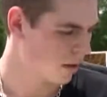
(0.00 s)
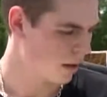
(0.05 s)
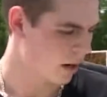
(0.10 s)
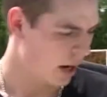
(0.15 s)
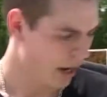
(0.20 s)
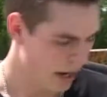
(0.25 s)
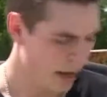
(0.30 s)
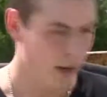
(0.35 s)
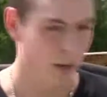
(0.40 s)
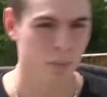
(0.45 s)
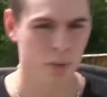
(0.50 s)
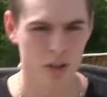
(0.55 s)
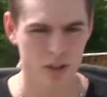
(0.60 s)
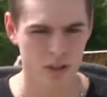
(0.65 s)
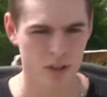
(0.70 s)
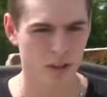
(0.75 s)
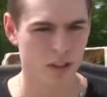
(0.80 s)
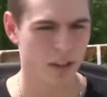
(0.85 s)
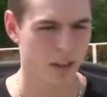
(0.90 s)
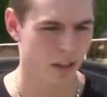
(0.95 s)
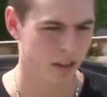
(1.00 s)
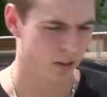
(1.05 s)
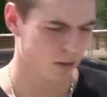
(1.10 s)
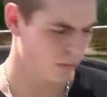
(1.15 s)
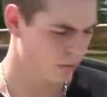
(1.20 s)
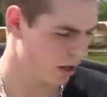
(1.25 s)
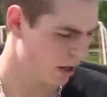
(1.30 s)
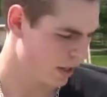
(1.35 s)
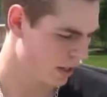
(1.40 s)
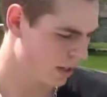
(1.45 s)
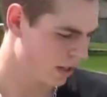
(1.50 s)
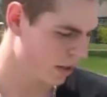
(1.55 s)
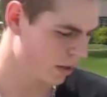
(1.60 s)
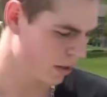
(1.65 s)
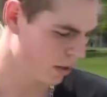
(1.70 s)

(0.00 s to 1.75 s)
I personally like to ride